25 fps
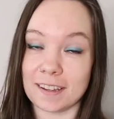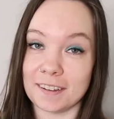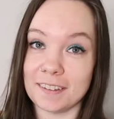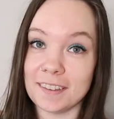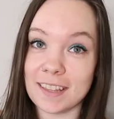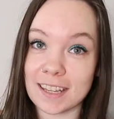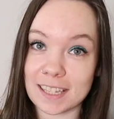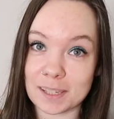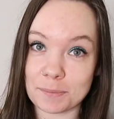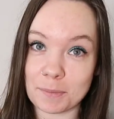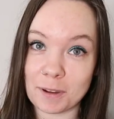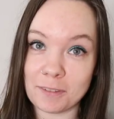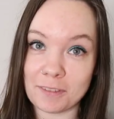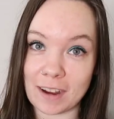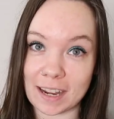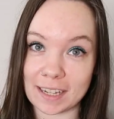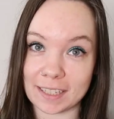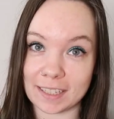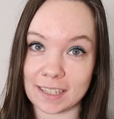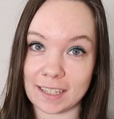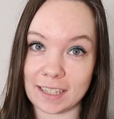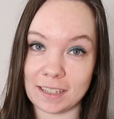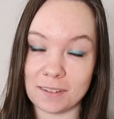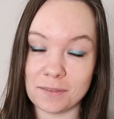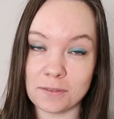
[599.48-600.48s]
So that's my
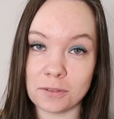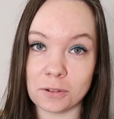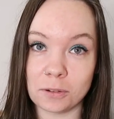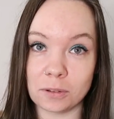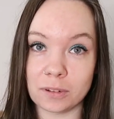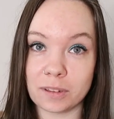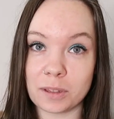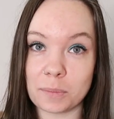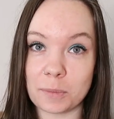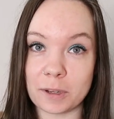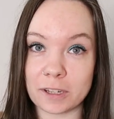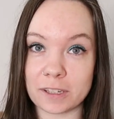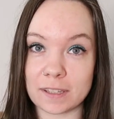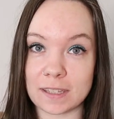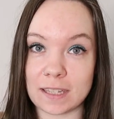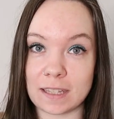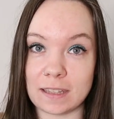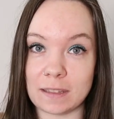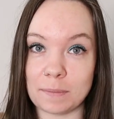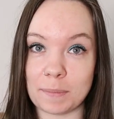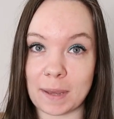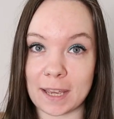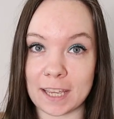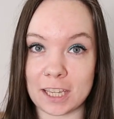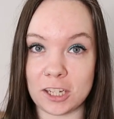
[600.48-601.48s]
ranking for all of the books
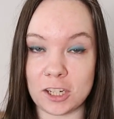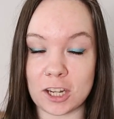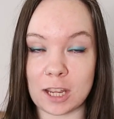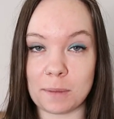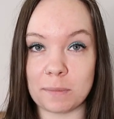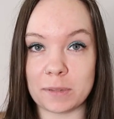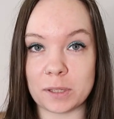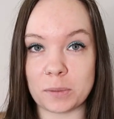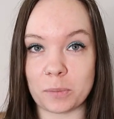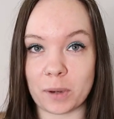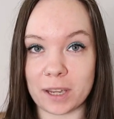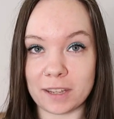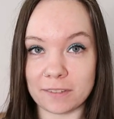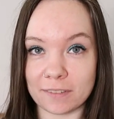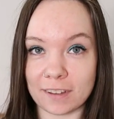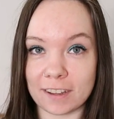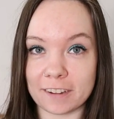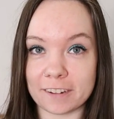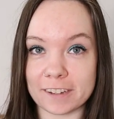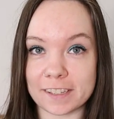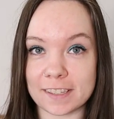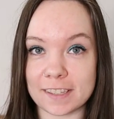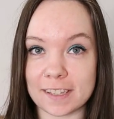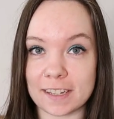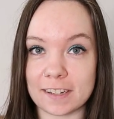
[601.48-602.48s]
in Becky Chambers'
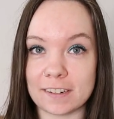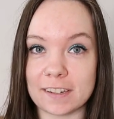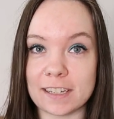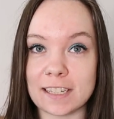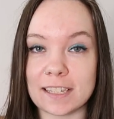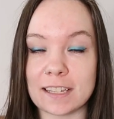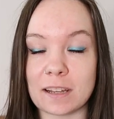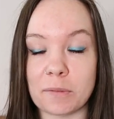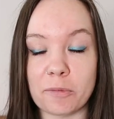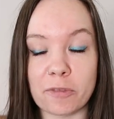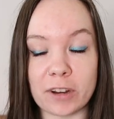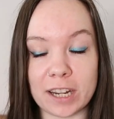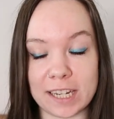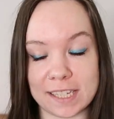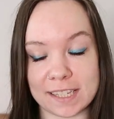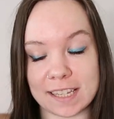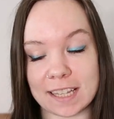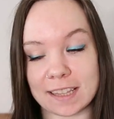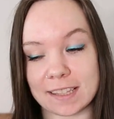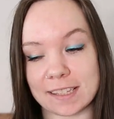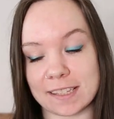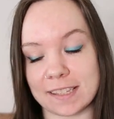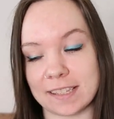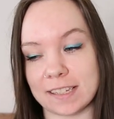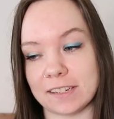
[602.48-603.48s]
Wayfarers series. I'm really
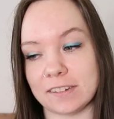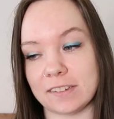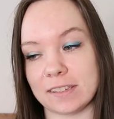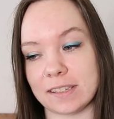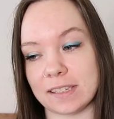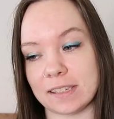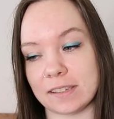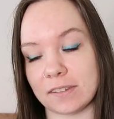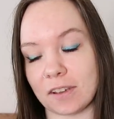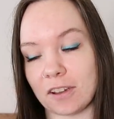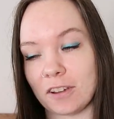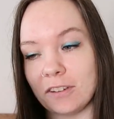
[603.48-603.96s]
sad this series is